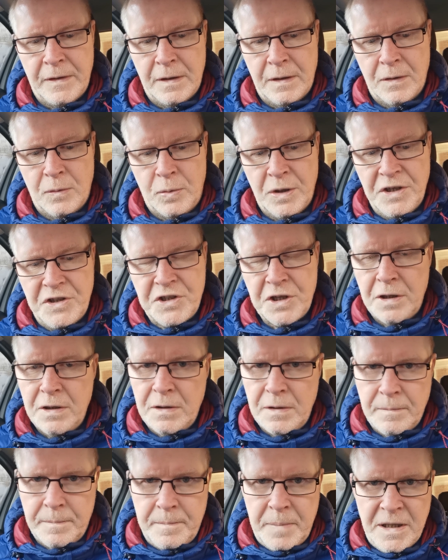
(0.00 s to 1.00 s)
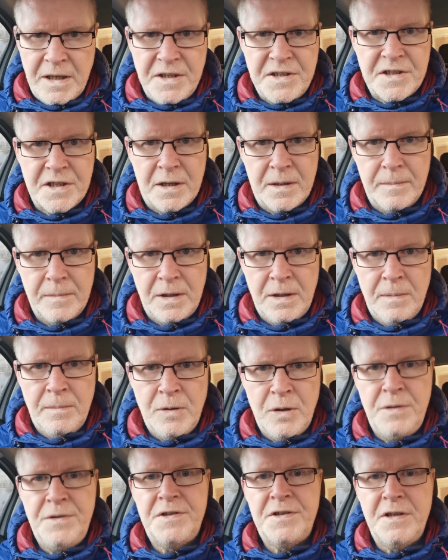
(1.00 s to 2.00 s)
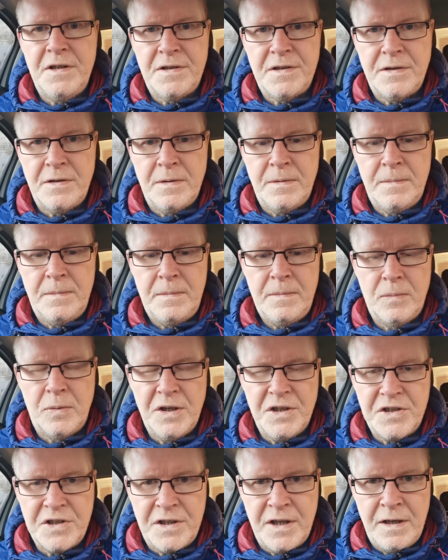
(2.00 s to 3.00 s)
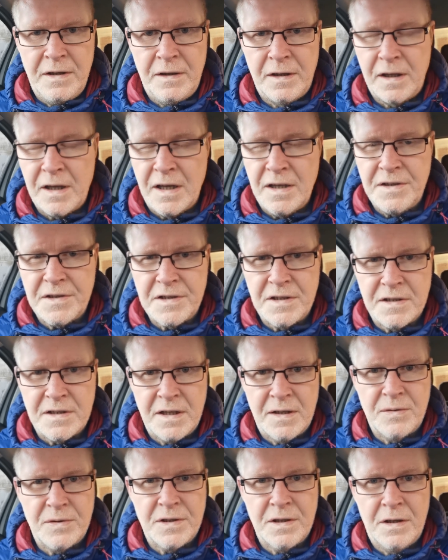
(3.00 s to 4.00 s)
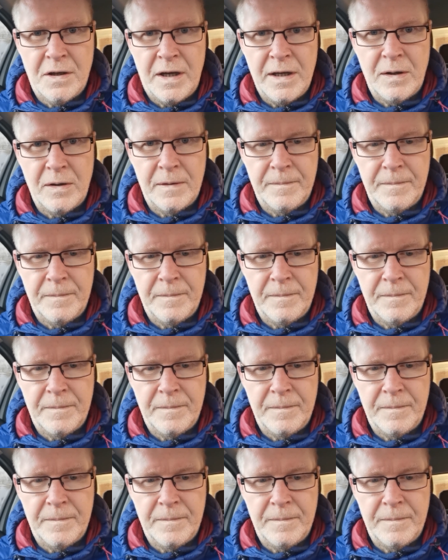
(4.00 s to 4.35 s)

which beats up the immune system, which then the cancer cells are like,